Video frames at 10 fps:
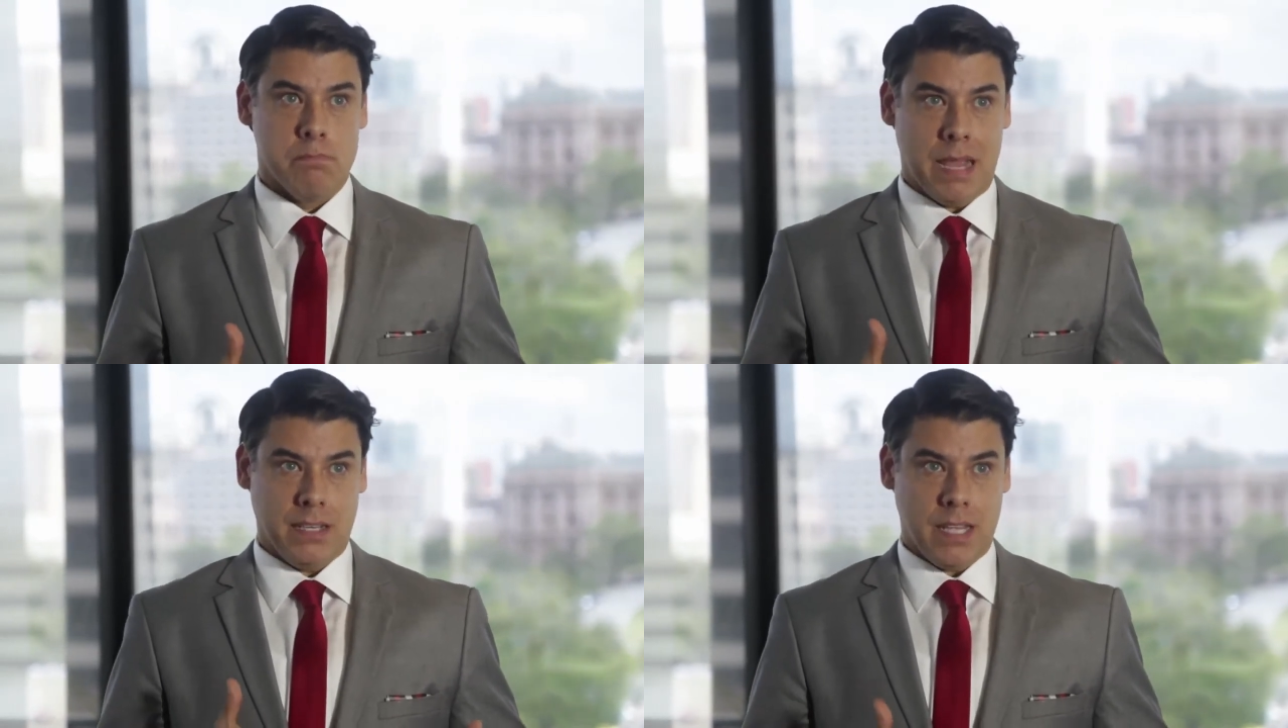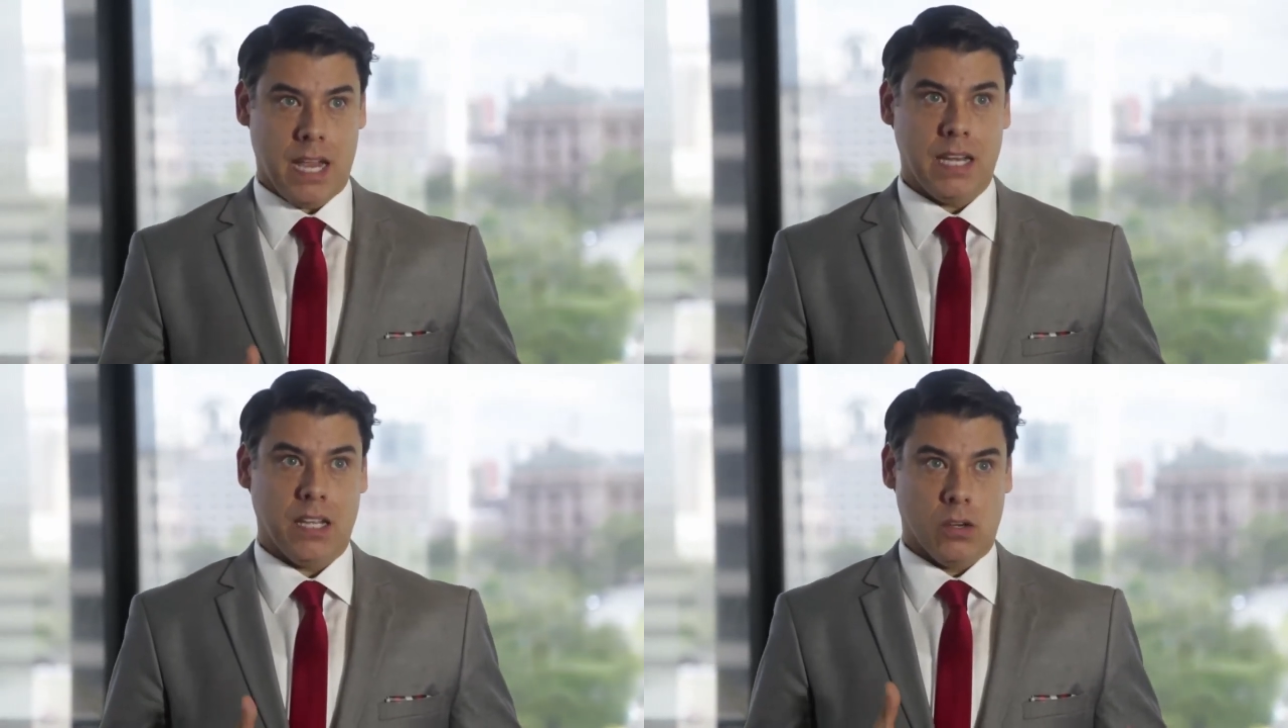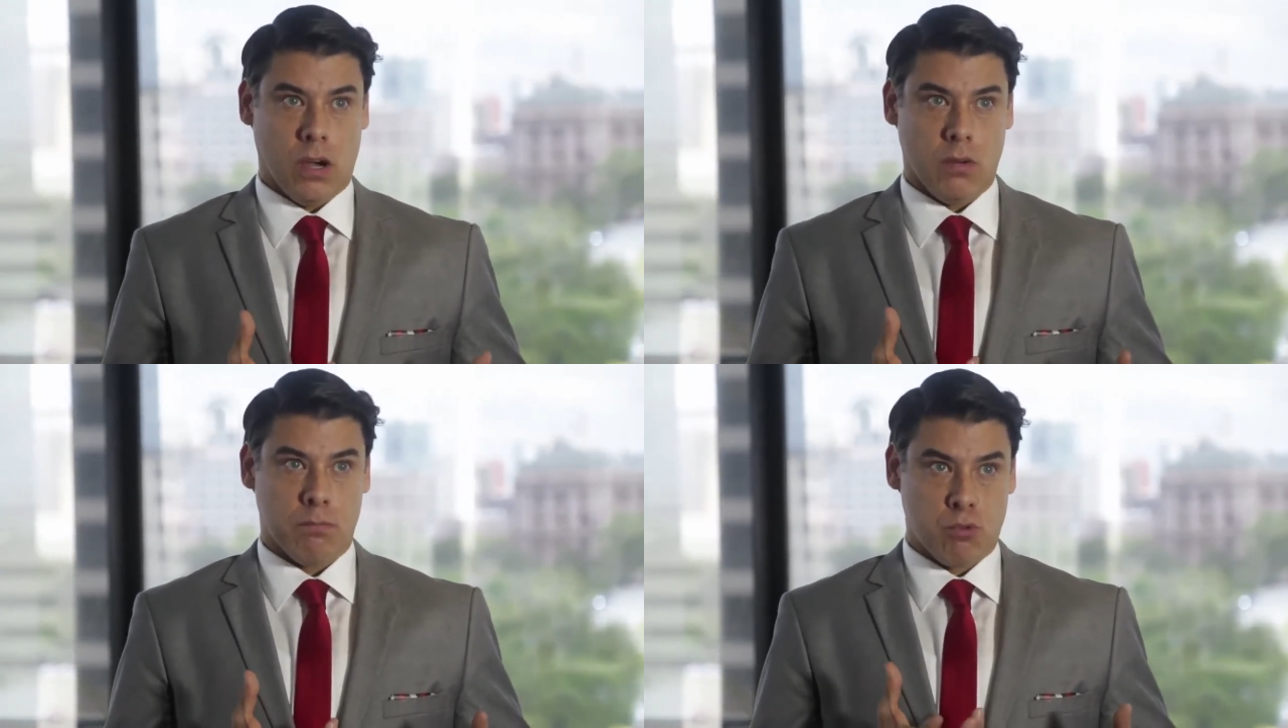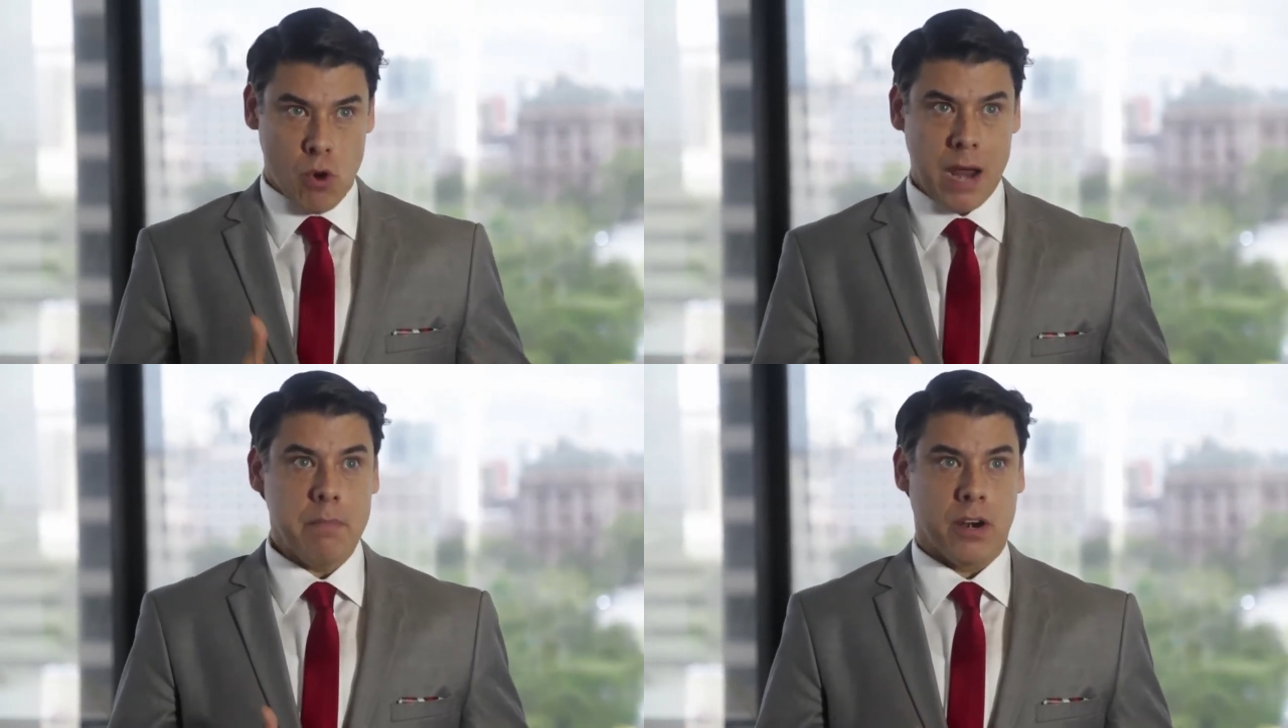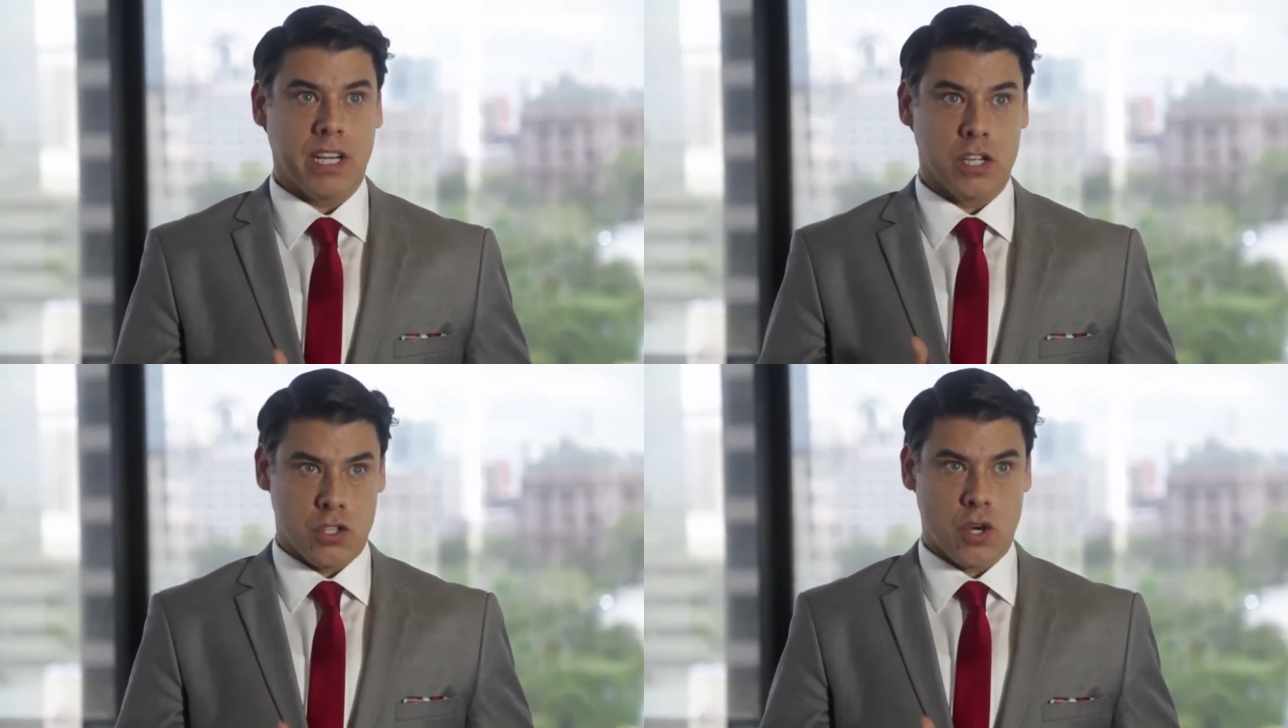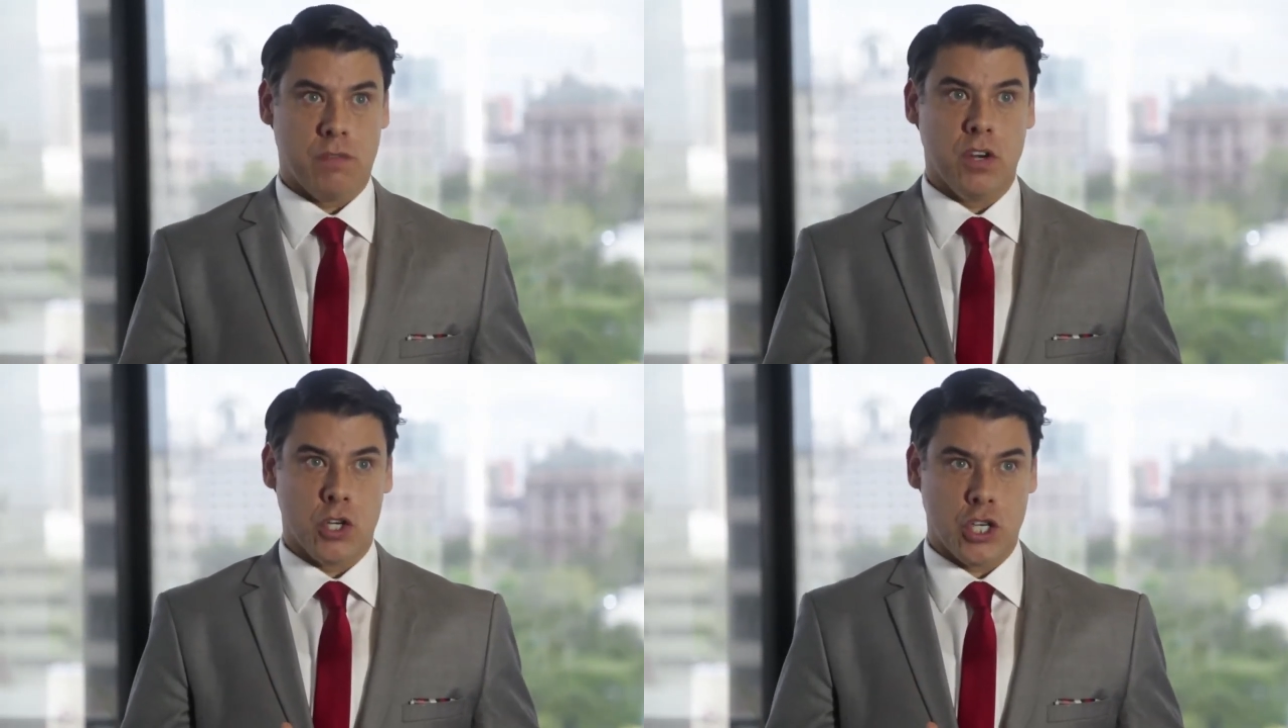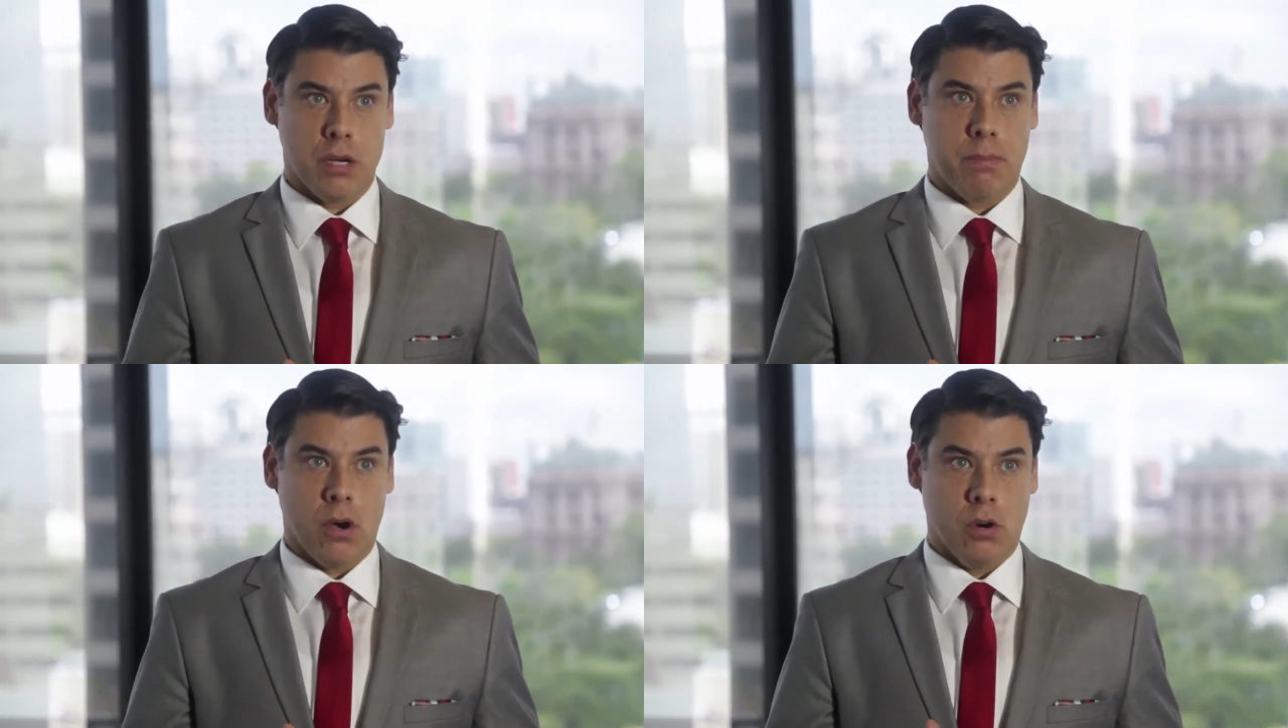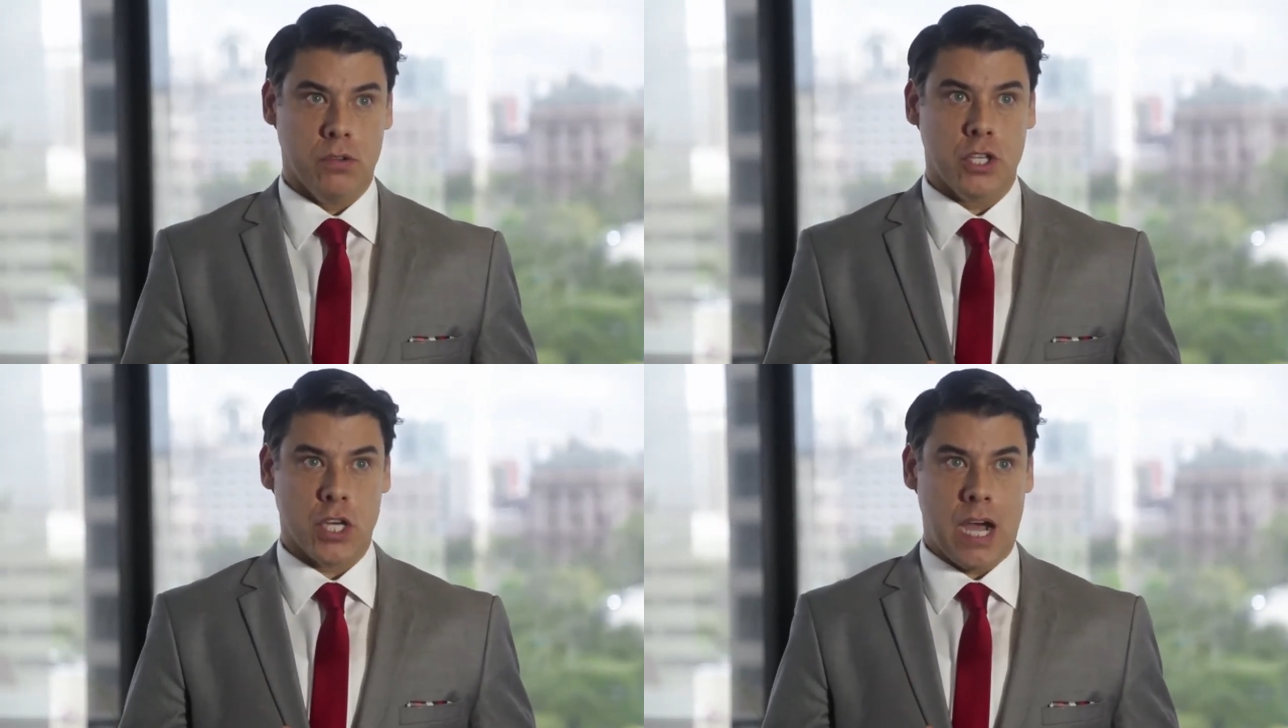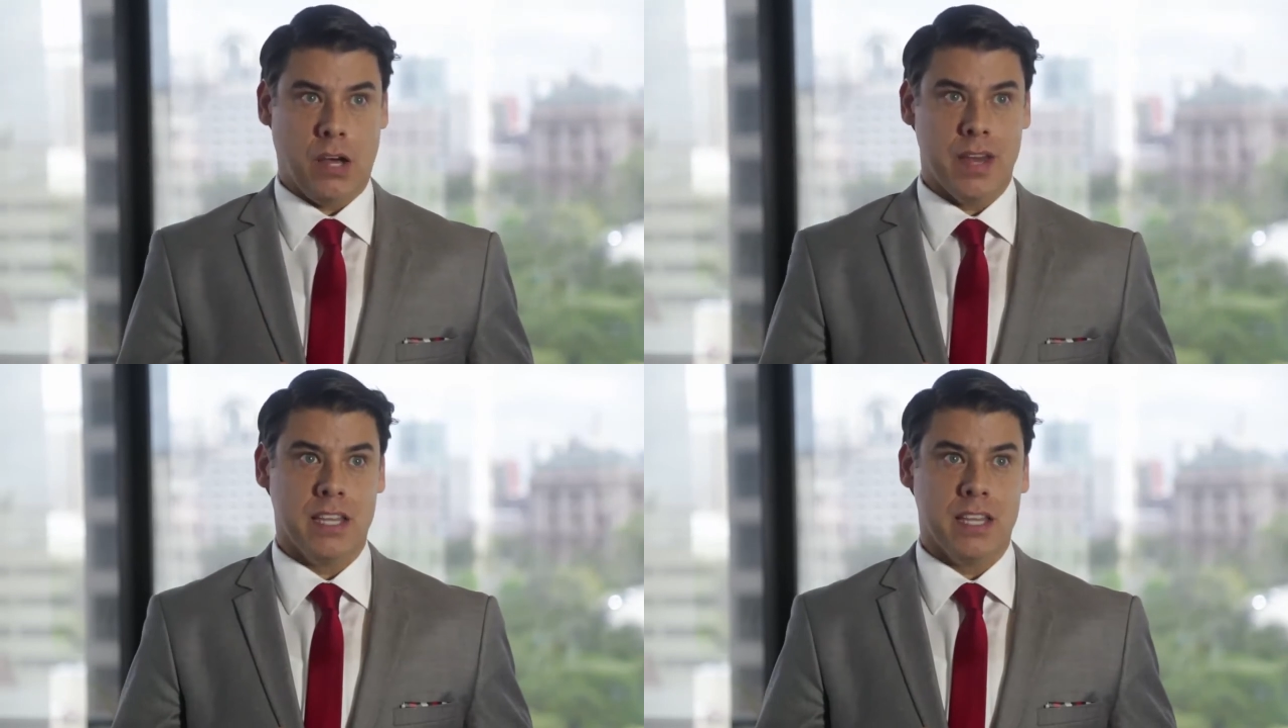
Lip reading: maintaining primary conservatorship over the child,